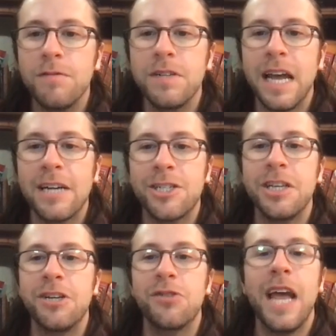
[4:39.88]
in actually
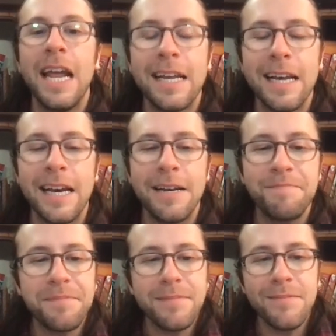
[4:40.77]
creating it.
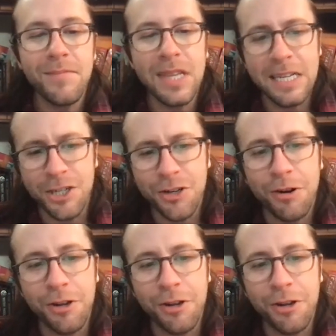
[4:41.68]
Sure,